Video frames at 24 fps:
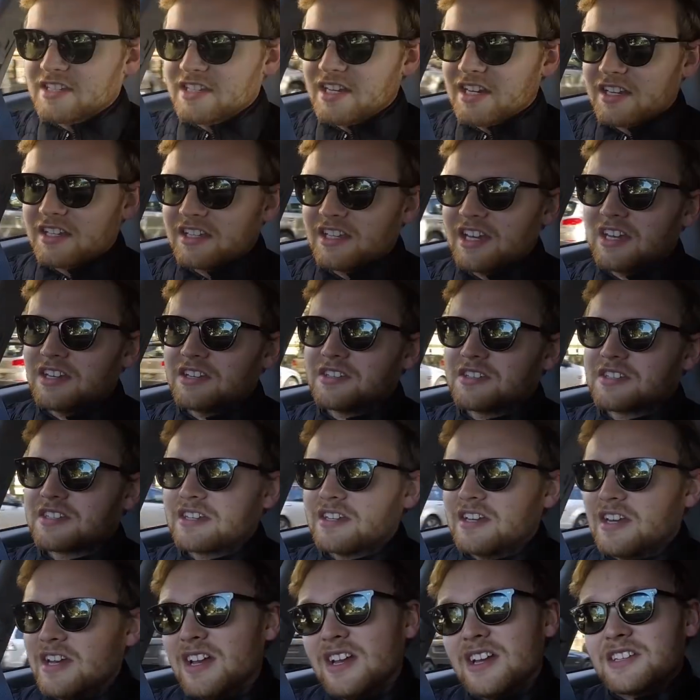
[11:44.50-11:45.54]
sec. Yeah, you
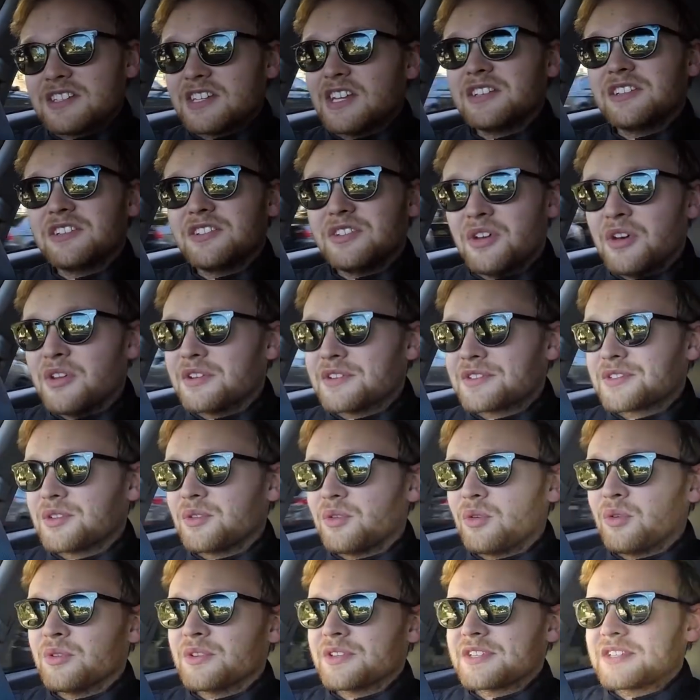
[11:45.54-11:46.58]
tend to notice
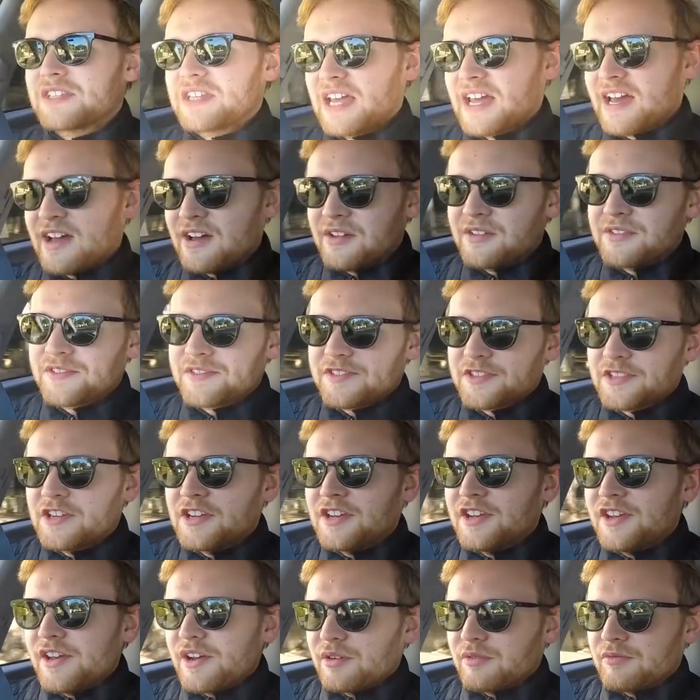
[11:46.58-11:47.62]
all the sounds
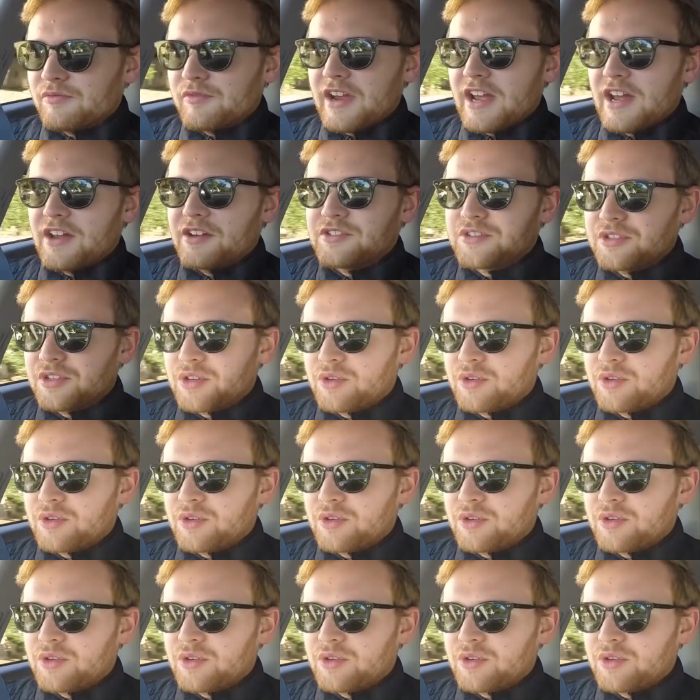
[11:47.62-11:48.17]
around